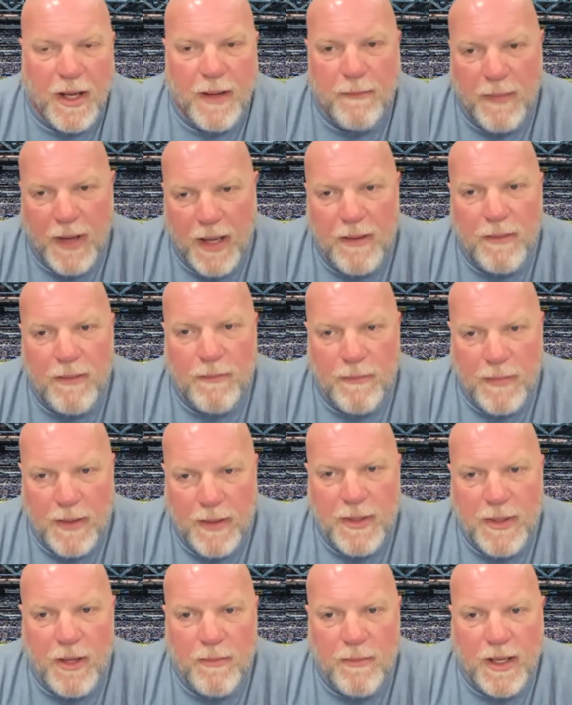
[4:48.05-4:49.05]
I,
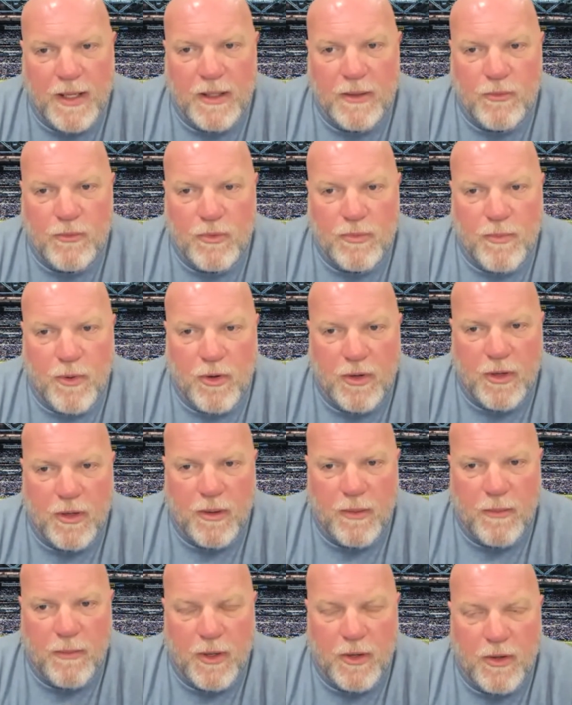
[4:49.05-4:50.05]
maybe I'll buy in with Mari
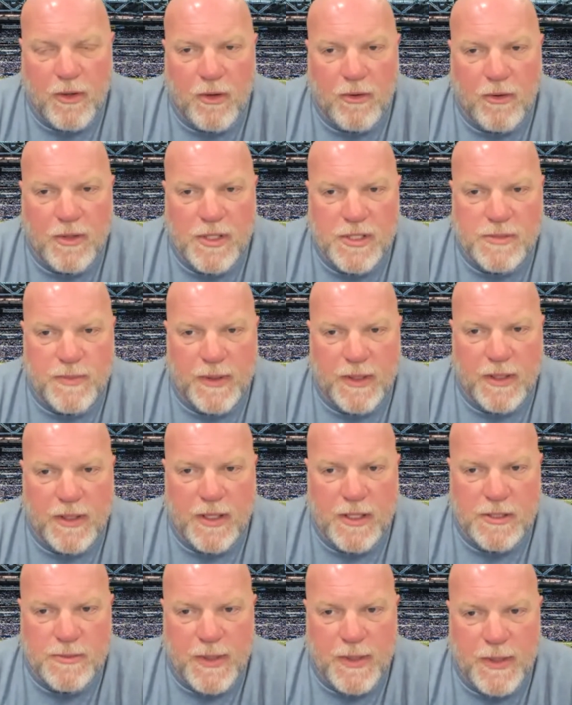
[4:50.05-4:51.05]
Mariota. He's been
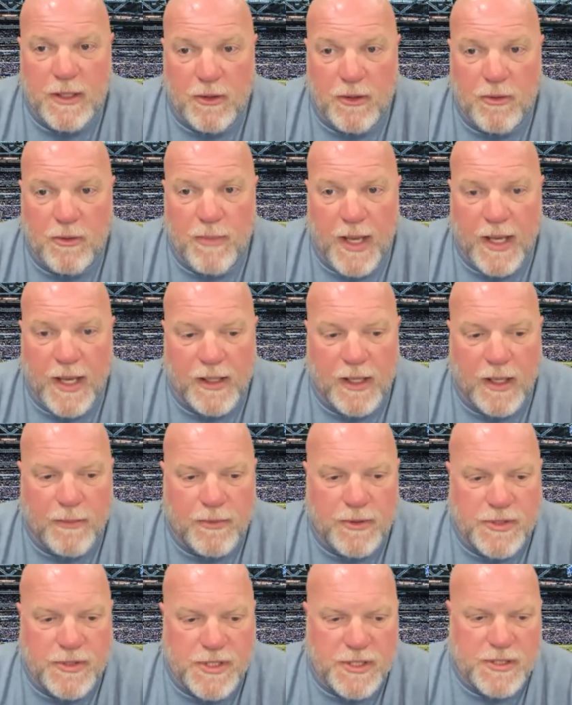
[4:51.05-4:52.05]
he's been a good backup,
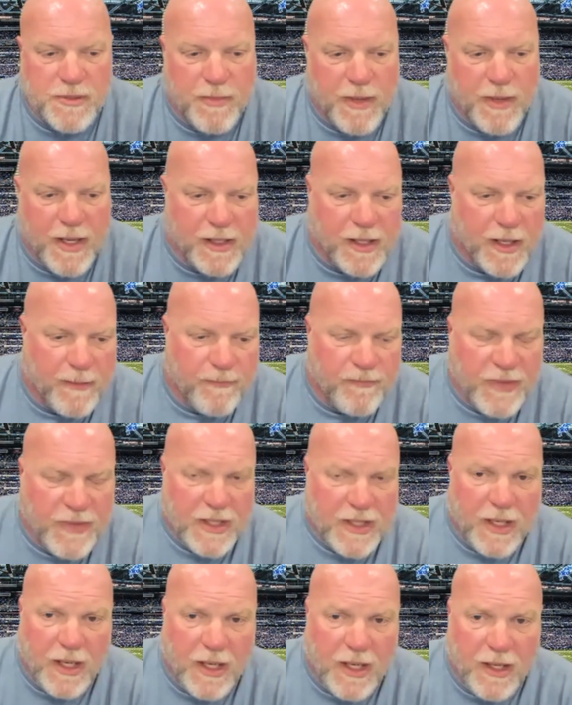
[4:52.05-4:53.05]
consistent backup.
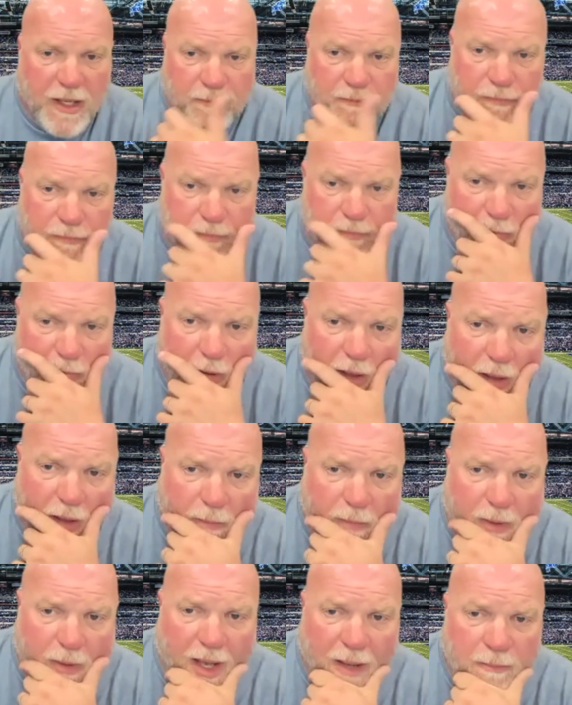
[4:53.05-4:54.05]
Um,
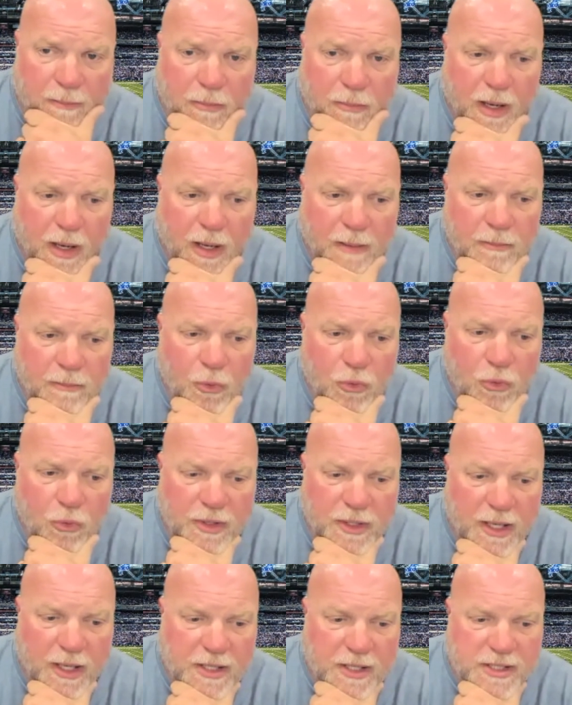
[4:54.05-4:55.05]
I'm I'm more
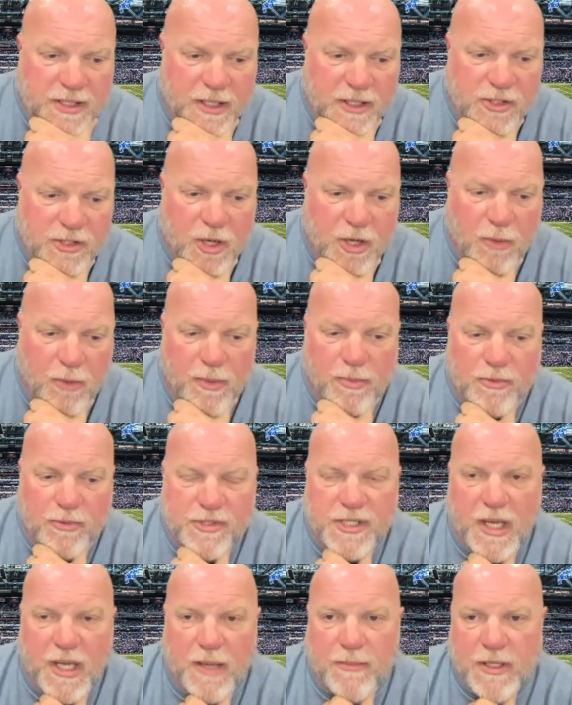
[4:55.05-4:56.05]
into guys like Jacoby
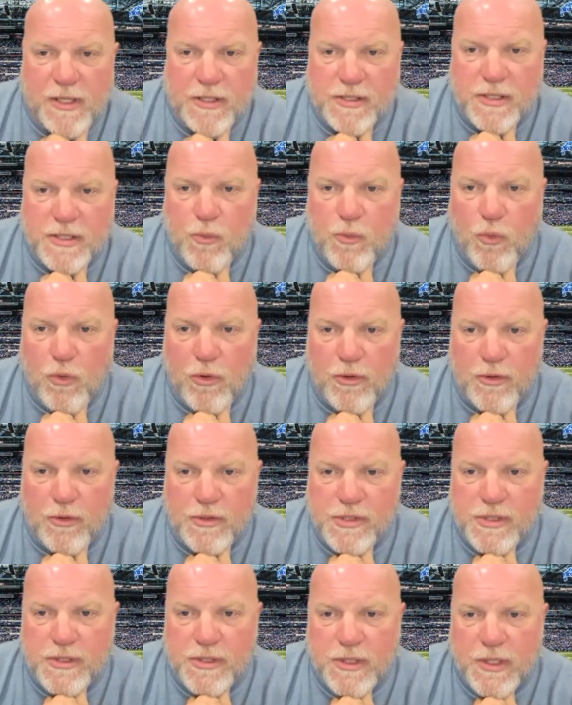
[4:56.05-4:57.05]
Brissett because he works.